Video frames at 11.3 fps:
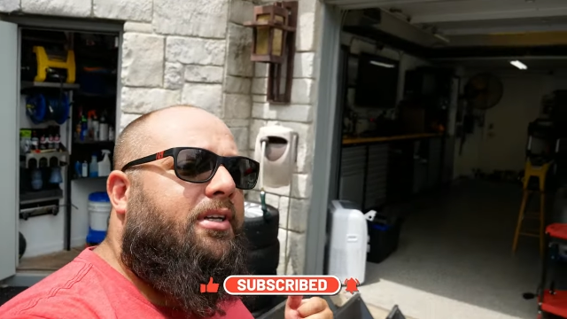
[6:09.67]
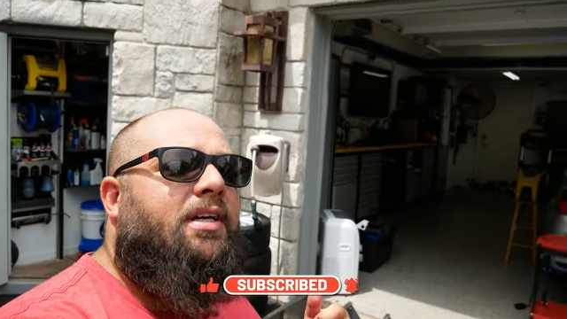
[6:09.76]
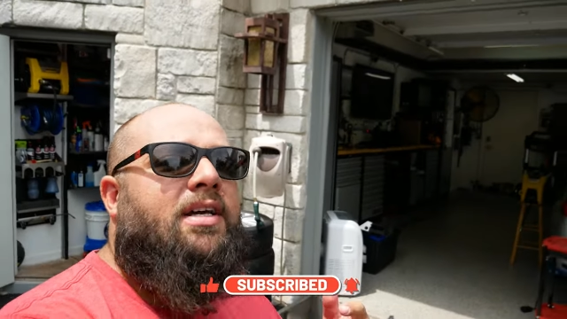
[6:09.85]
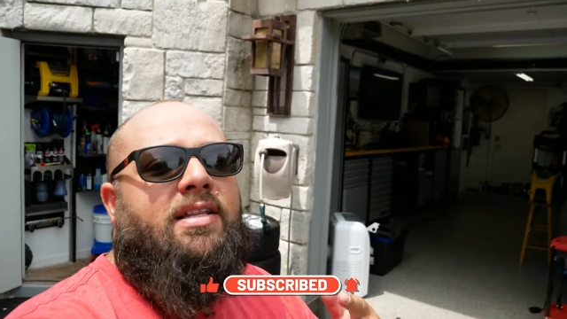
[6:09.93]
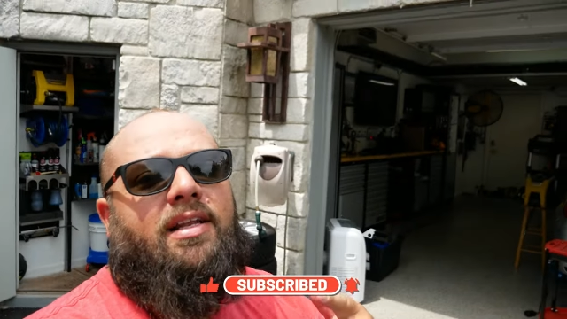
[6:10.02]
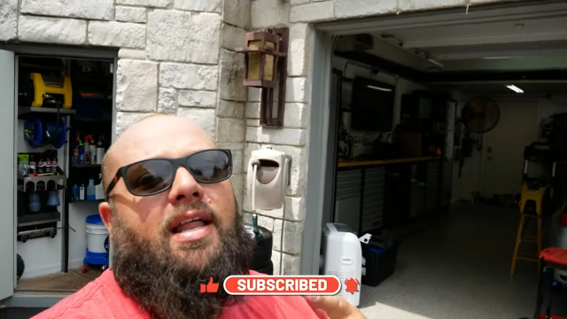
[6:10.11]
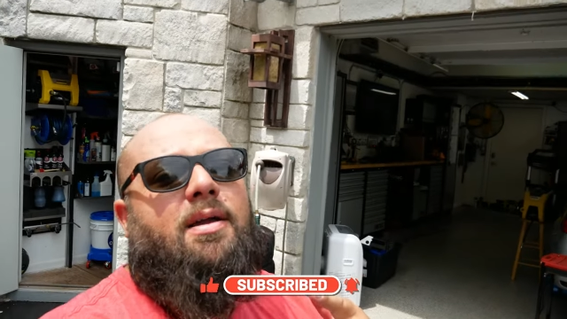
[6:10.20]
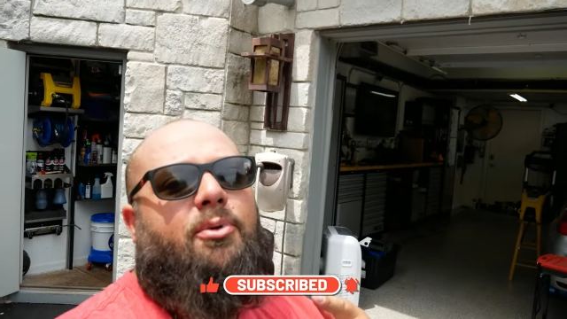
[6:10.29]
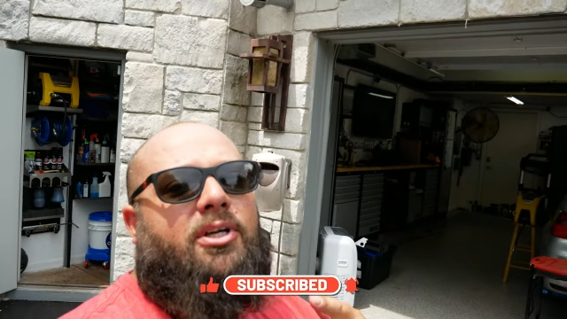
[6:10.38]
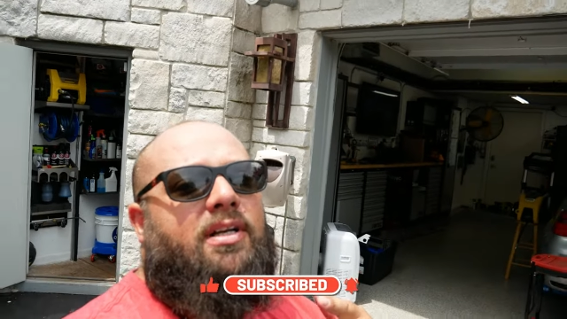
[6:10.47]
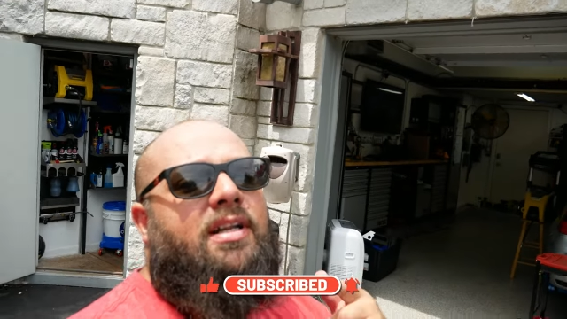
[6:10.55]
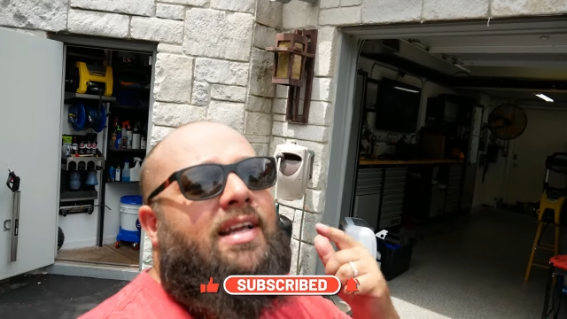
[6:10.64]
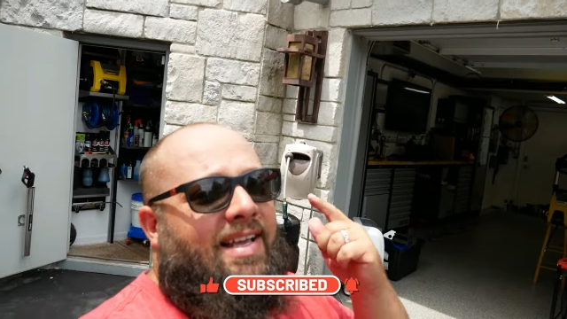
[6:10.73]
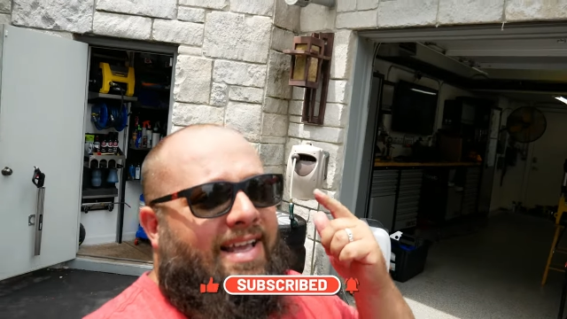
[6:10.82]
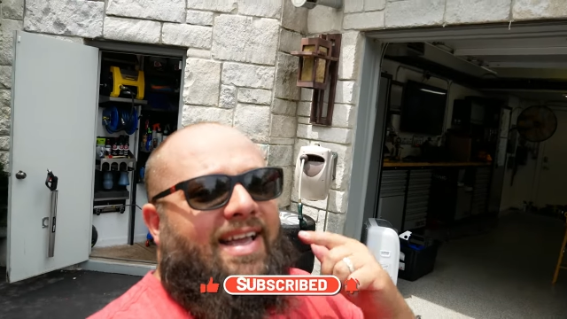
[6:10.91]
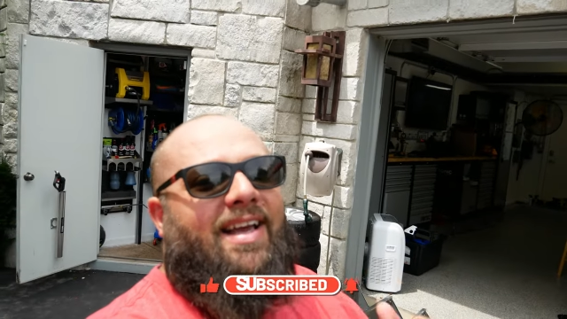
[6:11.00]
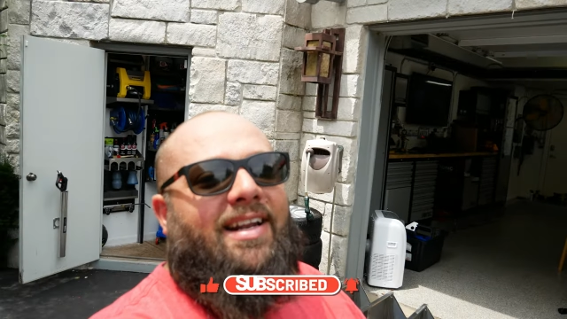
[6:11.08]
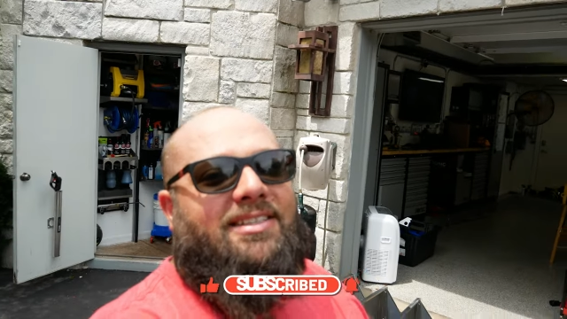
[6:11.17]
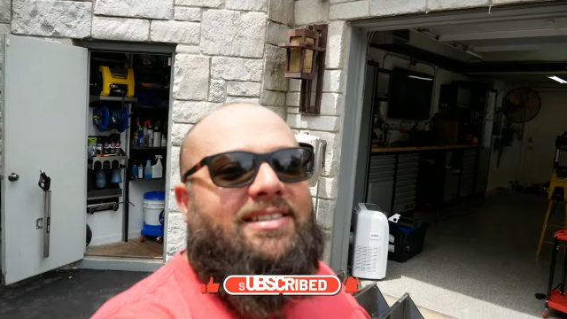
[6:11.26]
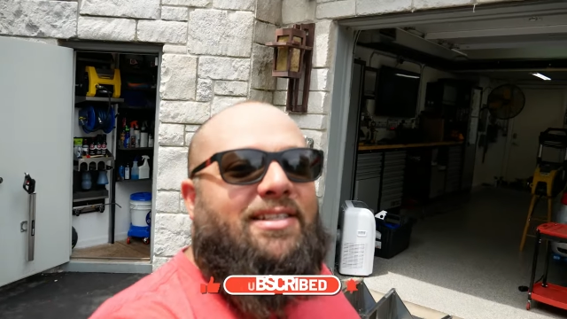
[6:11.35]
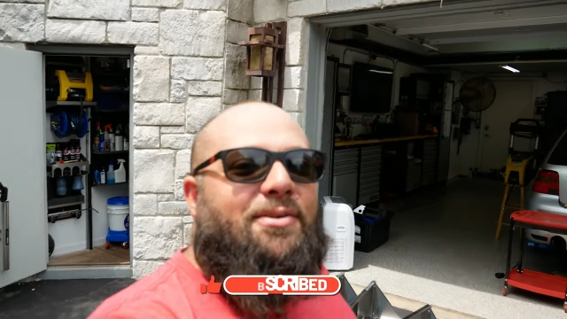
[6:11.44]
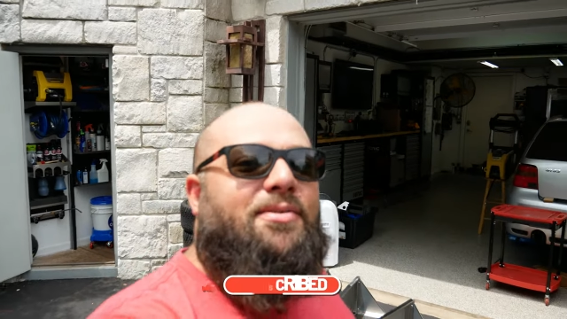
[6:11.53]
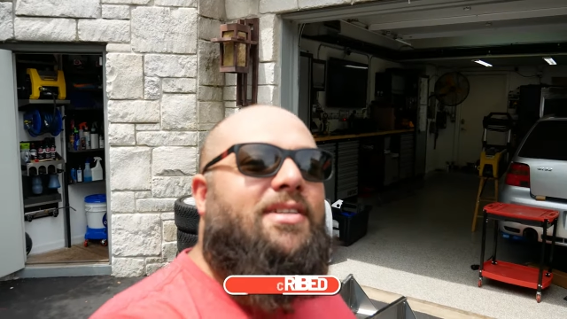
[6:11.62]
button, the like button, and I'll
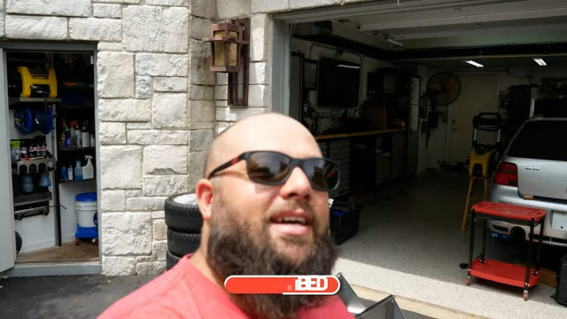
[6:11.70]
see you